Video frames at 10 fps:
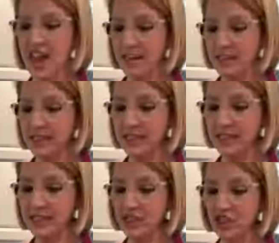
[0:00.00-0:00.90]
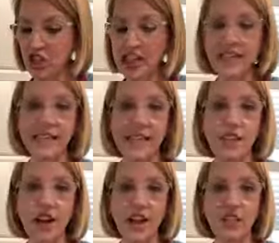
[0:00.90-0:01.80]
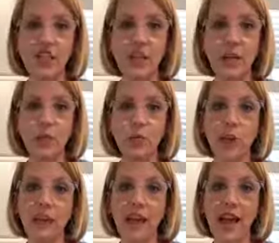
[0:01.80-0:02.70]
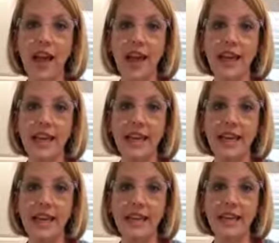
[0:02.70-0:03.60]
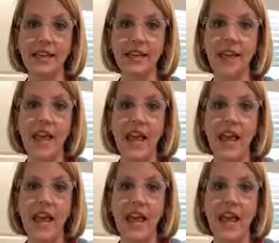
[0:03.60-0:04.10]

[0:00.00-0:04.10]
But chia seeds are actually really high in